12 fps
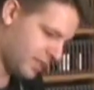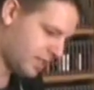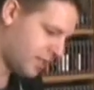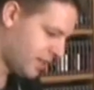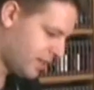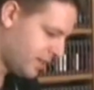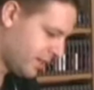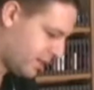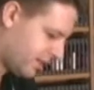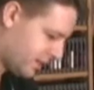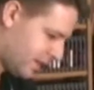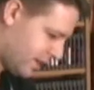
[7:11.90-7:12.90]

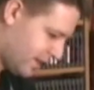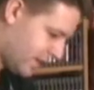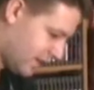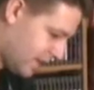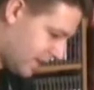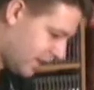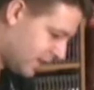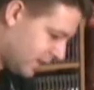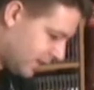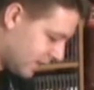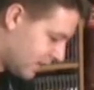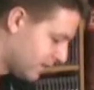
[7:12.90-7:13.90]
Nice.
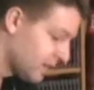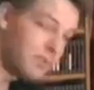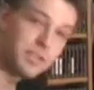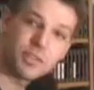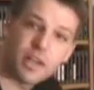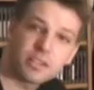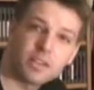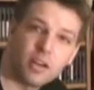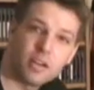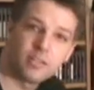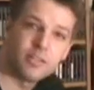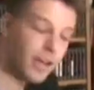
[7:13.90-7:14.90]
Some of these are actually
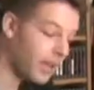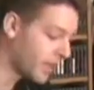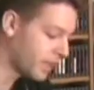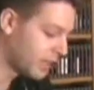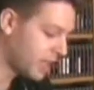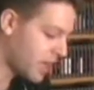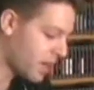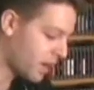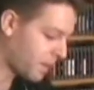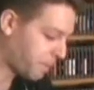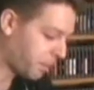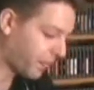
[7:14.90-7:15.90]
hard to find.
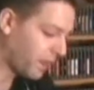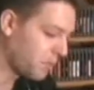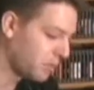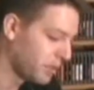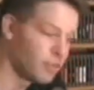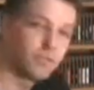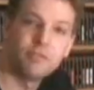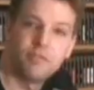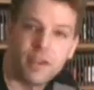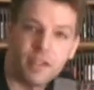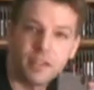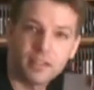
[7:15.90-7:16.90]
Balloon
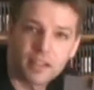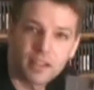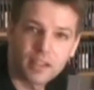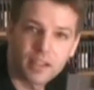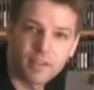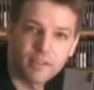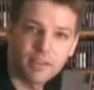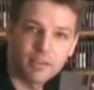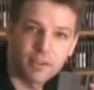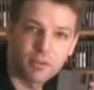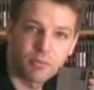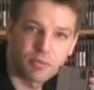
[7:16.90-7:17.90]
Fight, never
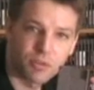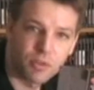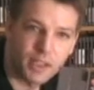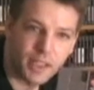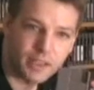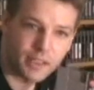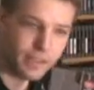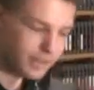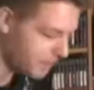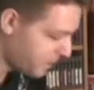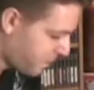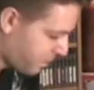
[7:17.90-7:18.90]
owned before, I got that.
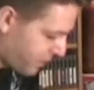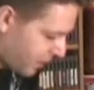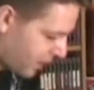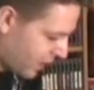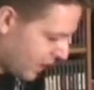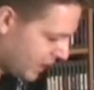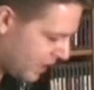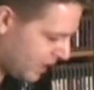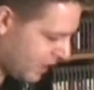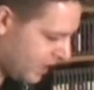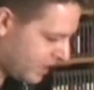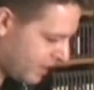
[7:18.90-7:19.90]

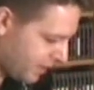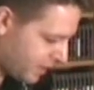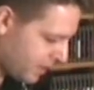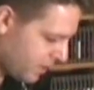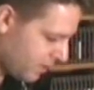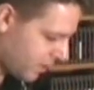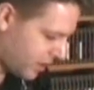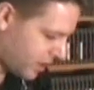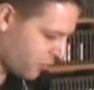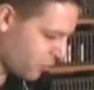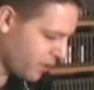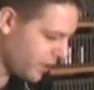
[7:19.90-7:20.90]
Donkey Kong
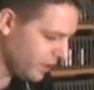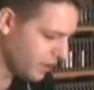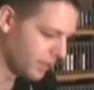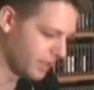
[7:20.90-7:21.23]
3.